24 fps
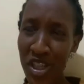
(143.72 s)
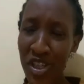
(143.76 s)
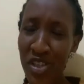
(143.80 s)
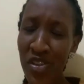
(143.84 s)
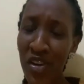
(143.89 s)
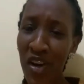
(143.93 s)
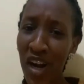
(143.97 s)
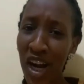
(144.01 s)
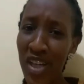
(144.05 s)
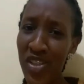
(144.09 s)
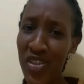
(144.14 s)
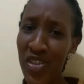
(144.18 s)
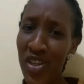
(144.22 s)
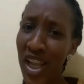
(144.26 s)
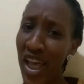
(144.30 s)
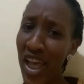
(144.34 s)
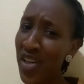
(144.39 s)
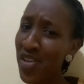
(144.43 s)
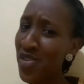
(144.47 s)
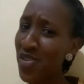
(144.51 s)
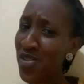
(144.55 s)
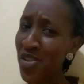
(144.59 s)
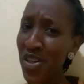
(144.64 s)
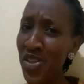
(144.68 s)
in your heart, you're
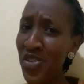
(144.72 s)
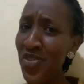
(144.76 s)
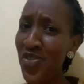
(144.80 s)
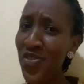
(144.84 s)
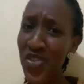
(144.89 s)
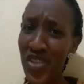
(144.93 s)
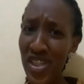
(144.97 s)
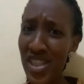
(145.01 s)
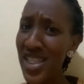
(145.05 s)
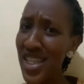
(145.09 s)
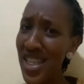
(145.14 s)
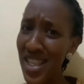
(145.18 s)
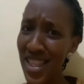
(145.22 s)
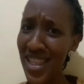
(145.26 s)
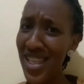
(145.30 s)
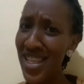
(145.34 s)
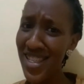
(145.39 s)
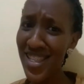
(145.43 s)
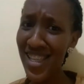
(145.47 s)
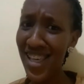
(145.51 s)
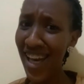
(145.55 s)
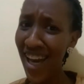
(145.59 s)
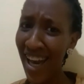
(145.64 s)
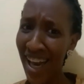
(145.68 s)
like, you don't fit in
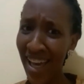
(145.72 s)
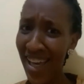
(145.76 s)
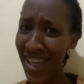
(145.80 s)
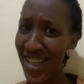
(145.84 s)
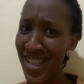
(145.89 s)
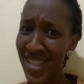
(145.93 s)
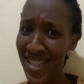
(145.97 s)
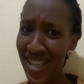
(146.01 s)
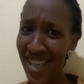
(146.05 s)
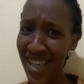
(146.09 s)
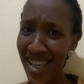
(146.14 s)
these guys.